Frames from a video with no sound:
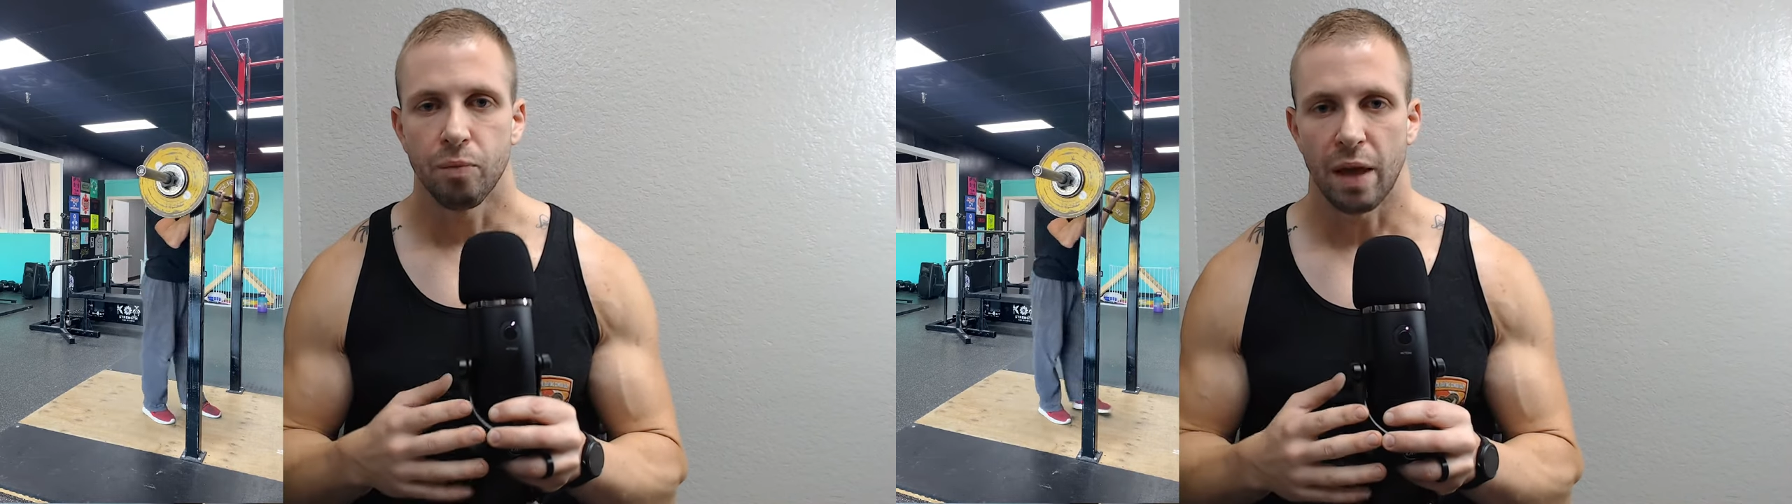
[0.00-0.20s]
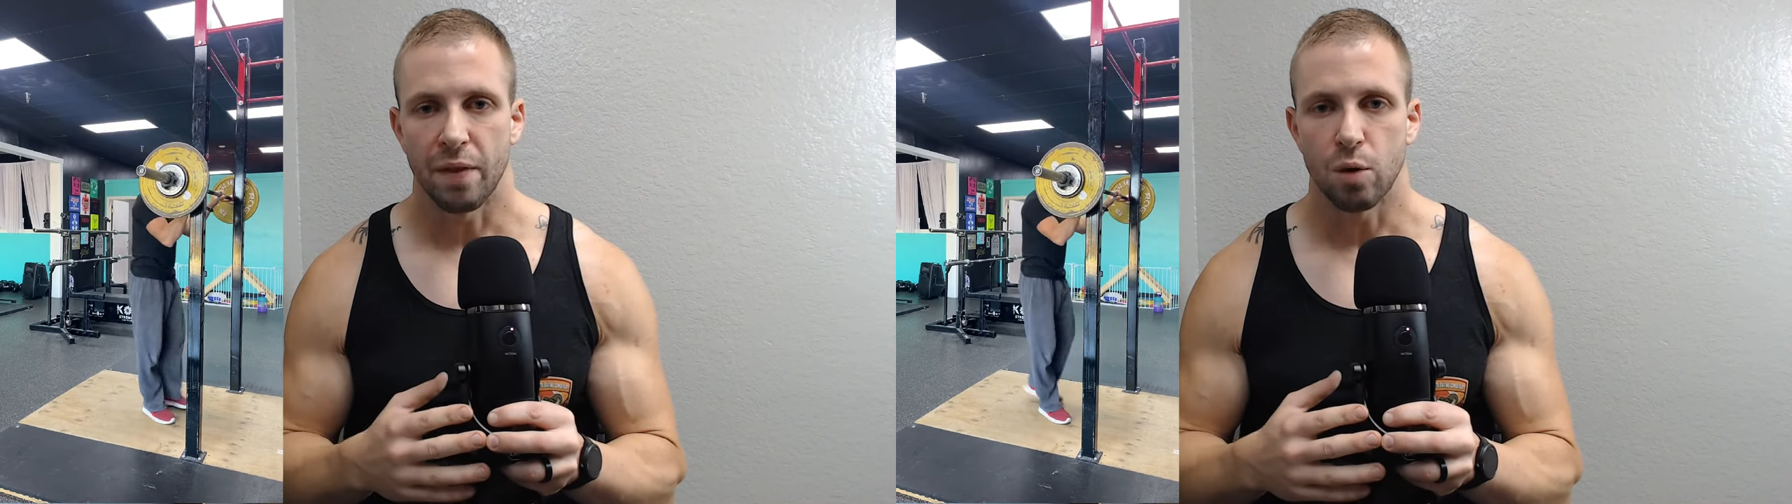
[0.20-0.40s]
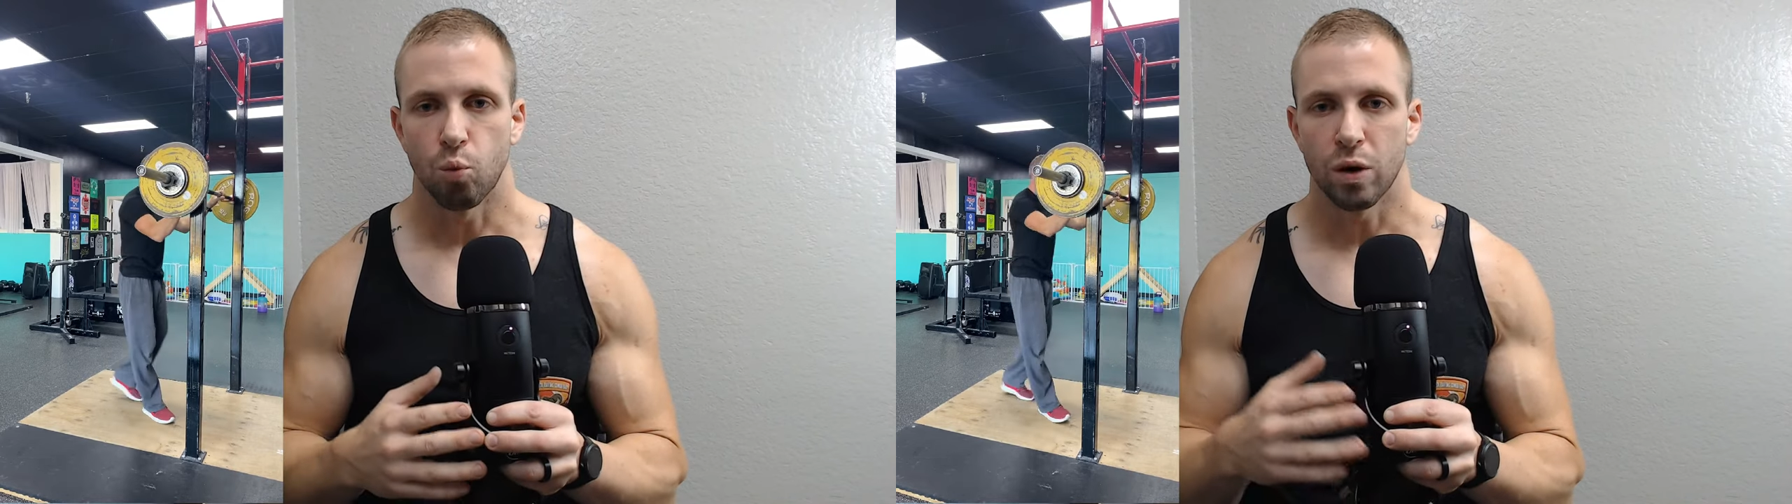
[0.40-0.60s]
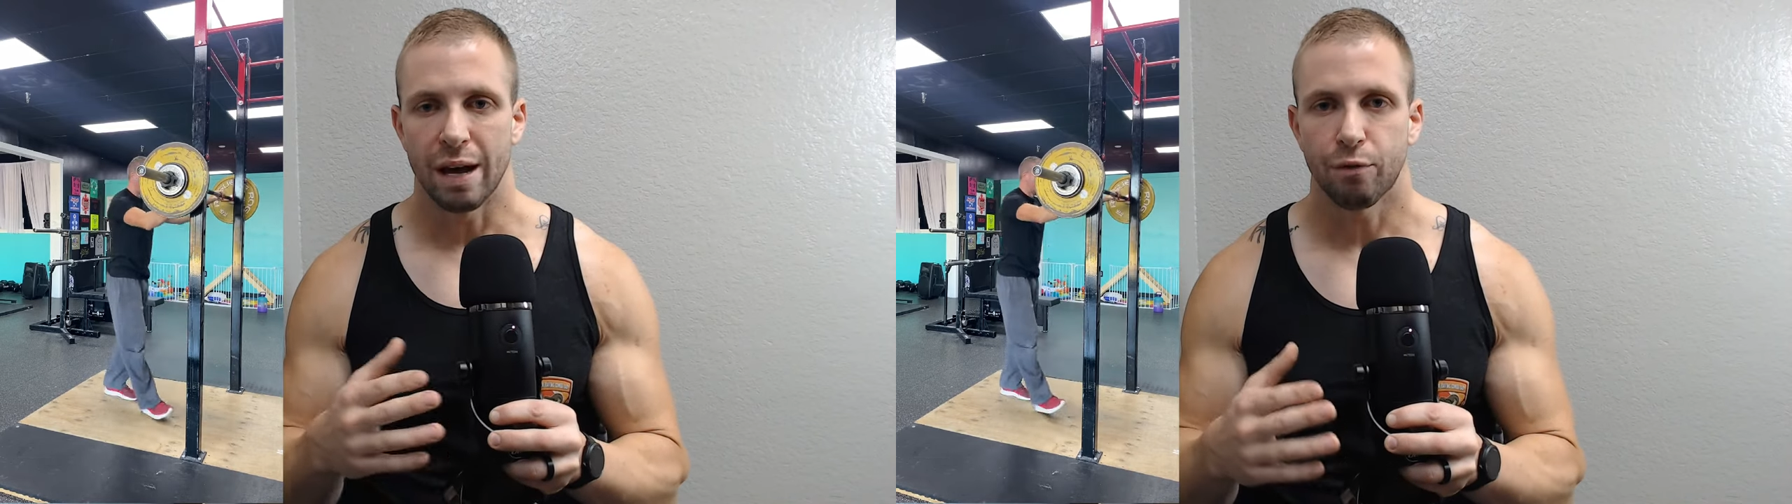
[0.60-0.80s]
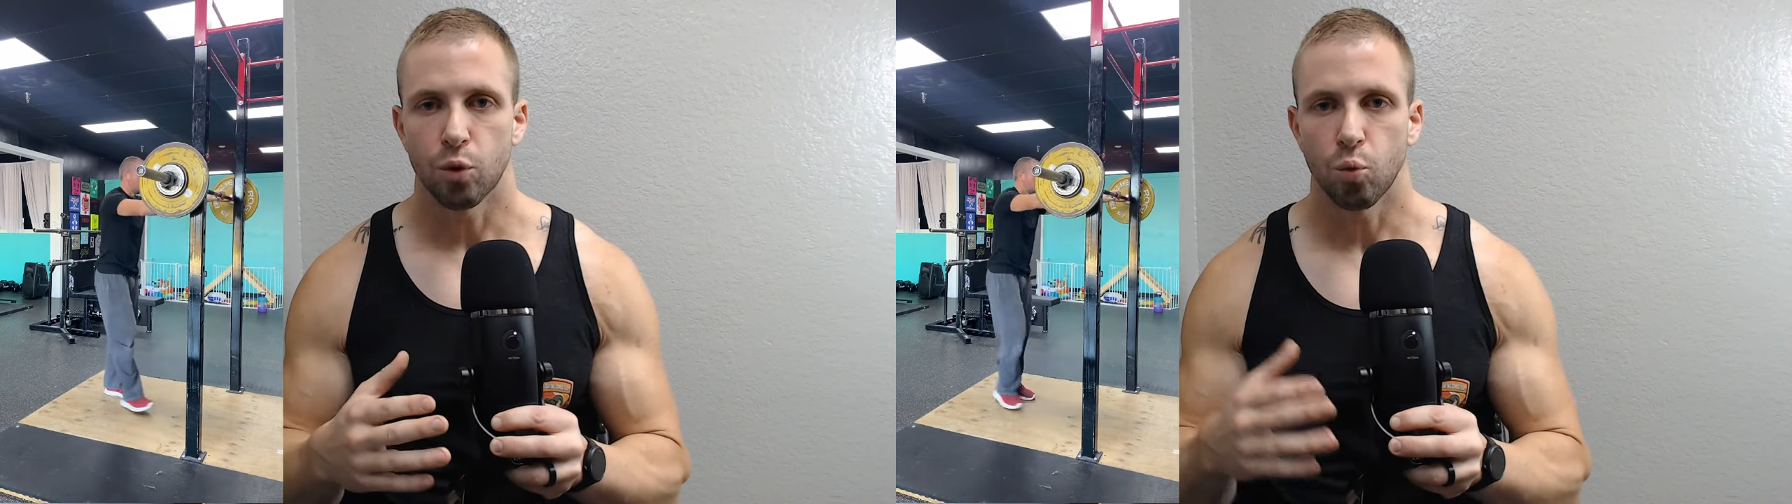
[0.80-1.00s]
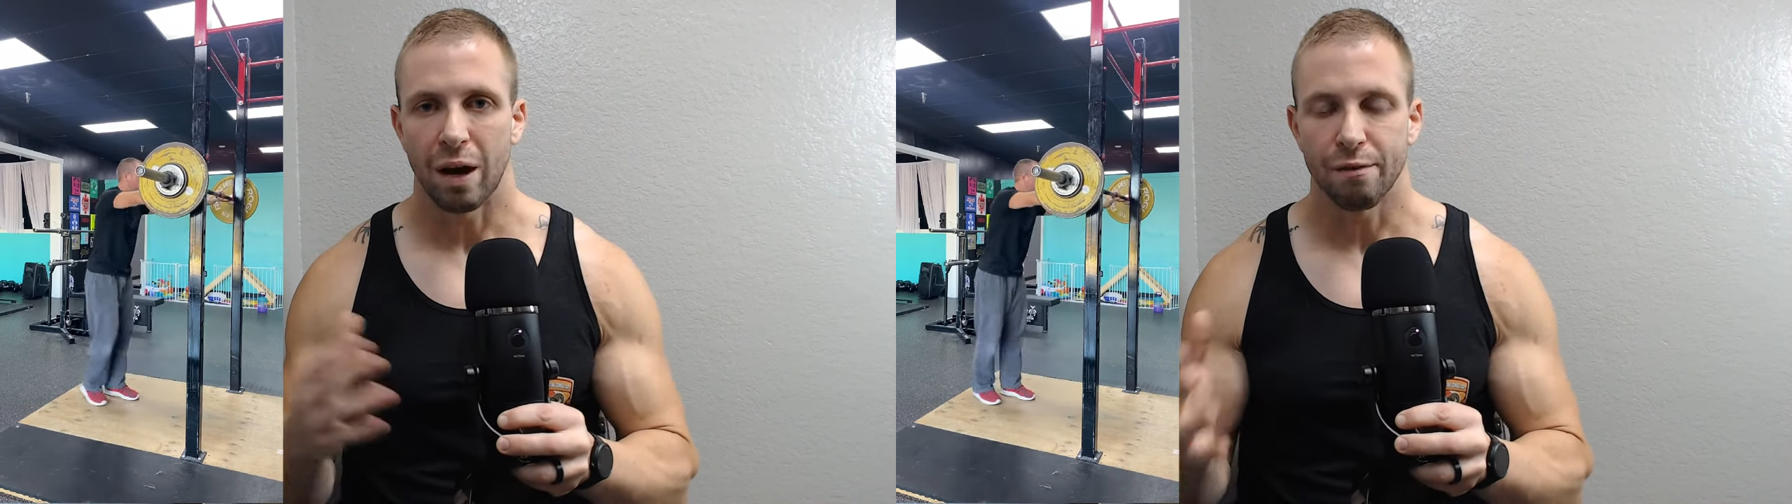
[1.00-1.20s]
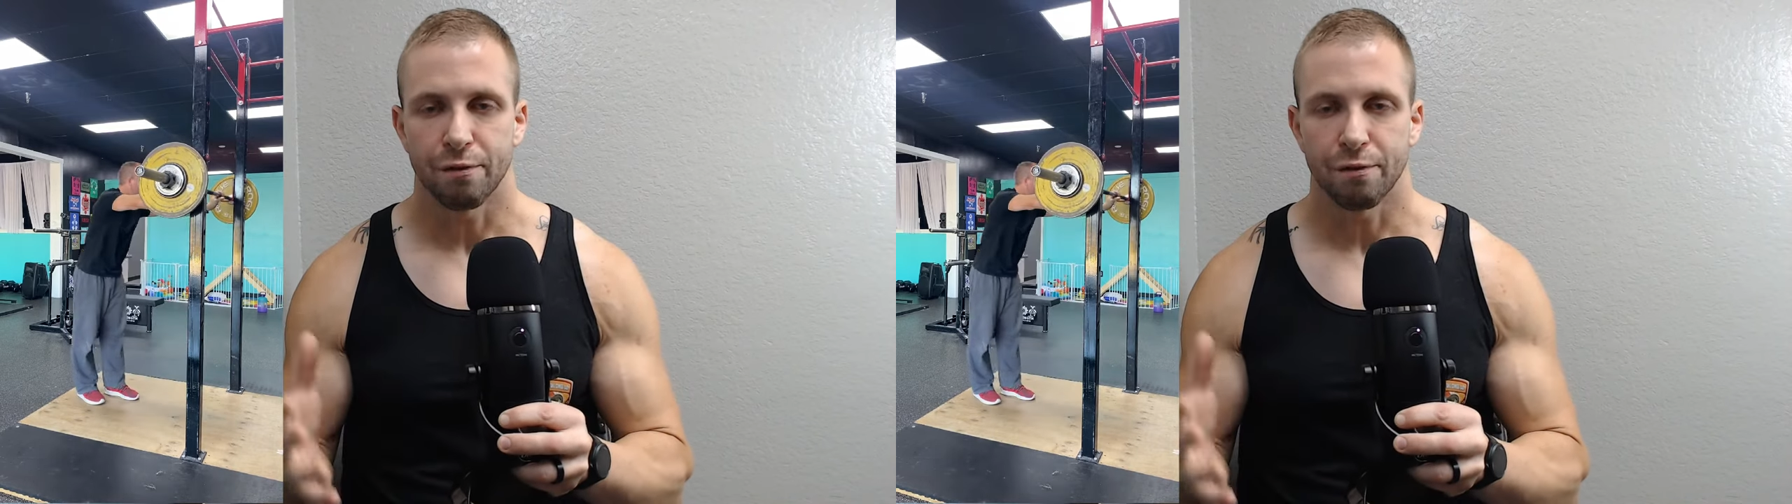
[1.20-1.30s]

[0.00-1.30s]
and then whatever I